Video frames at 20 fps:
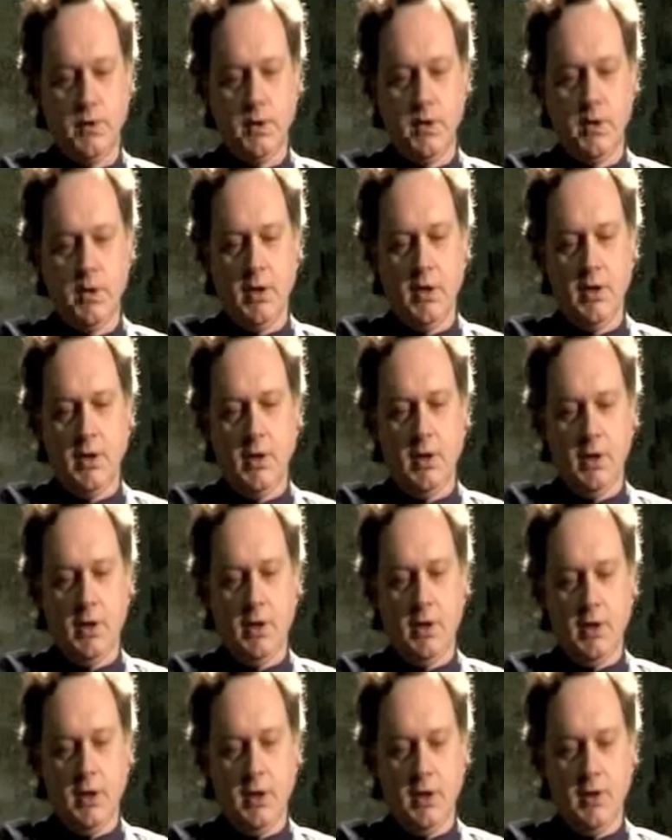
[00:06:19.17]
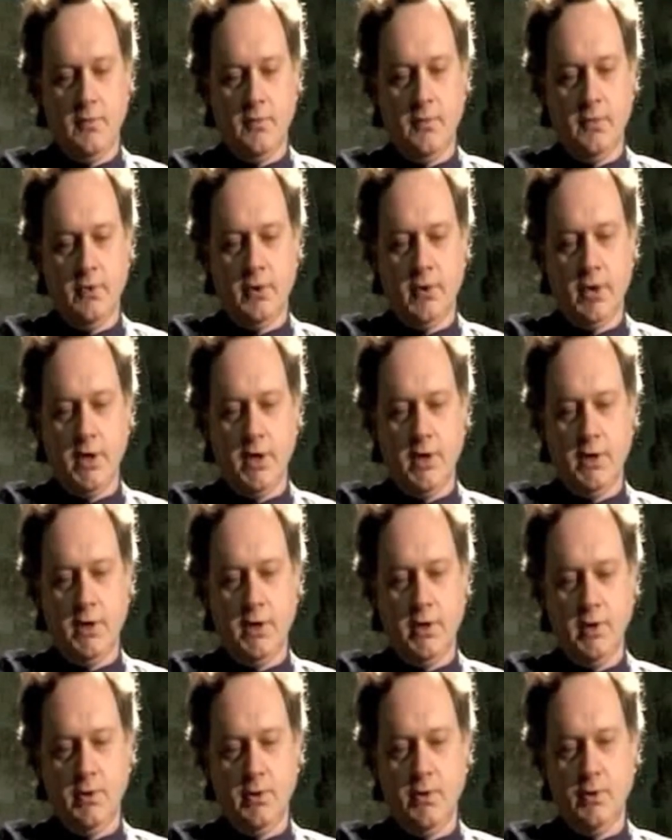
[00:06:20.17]
will help us to
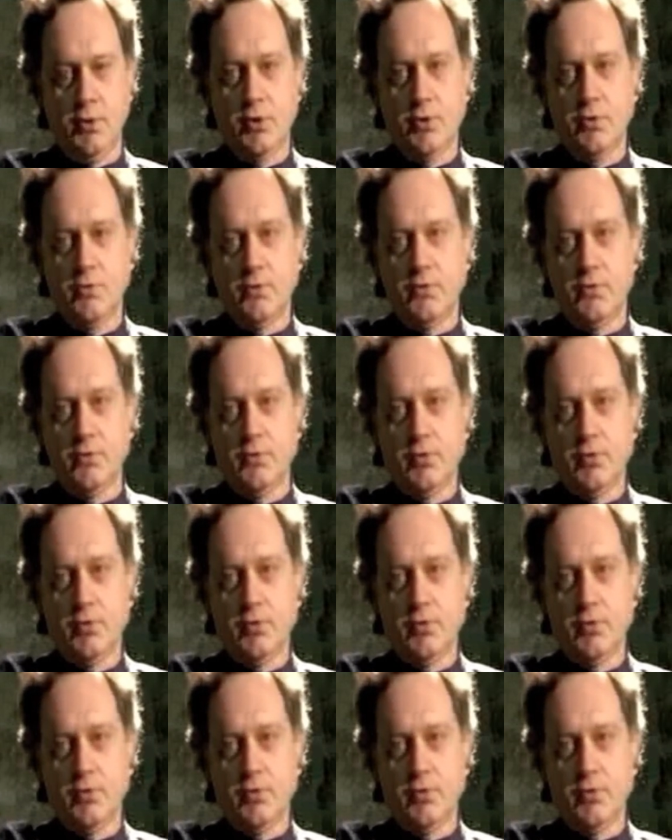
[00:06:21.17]
imperceptibly